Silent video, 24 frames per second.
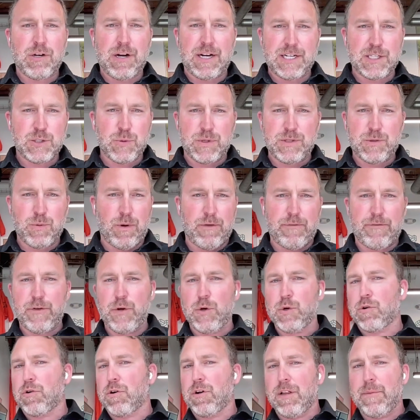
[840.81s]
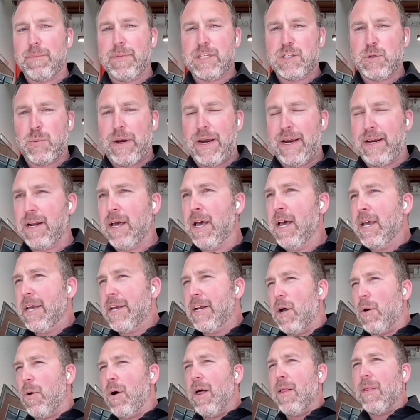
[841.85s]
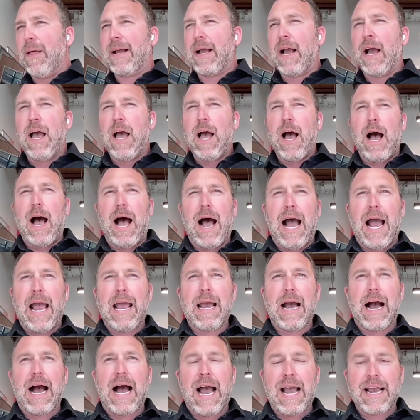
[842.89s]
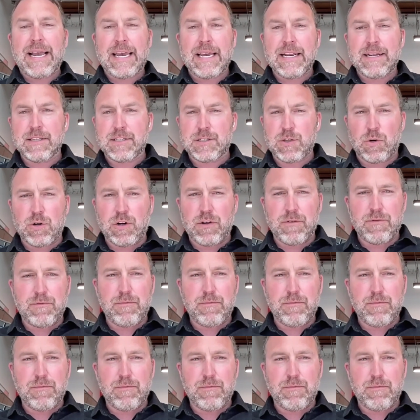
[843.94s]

I just went to a funeral in between, like I can sort of